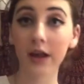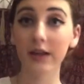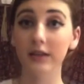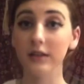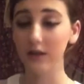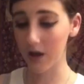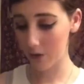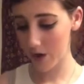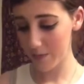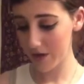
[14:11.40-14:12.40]
So,
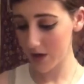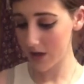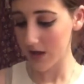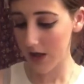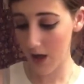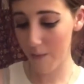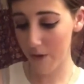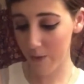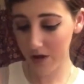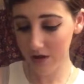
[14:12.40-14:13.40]
I mean, I could say it,
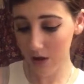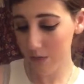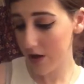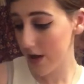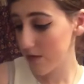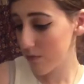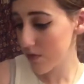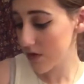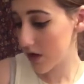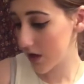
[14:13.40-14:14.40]
but we just don't want to get
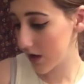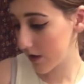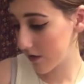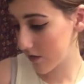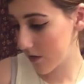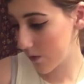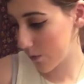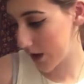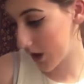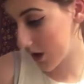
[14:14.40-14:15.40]
demonetized, do
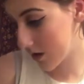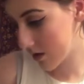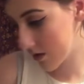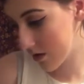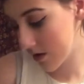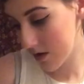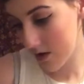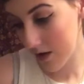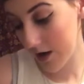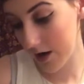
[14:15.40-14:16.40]
we?
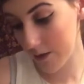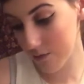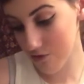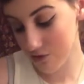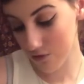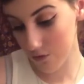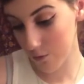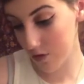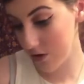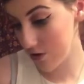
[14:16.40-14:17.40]
And I'm not sure
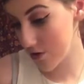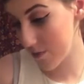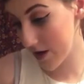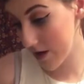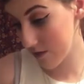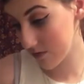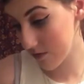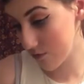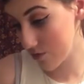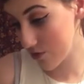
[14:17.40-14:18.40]
what YouTube allows
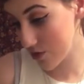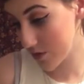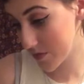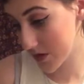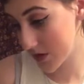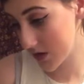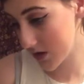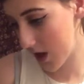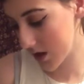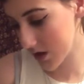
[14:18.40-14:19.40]
and what YouTube
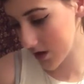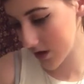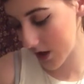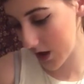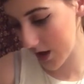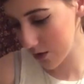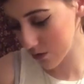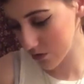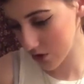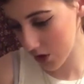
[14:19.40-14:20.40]
doesn't allow,
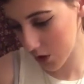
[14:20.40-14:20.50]
so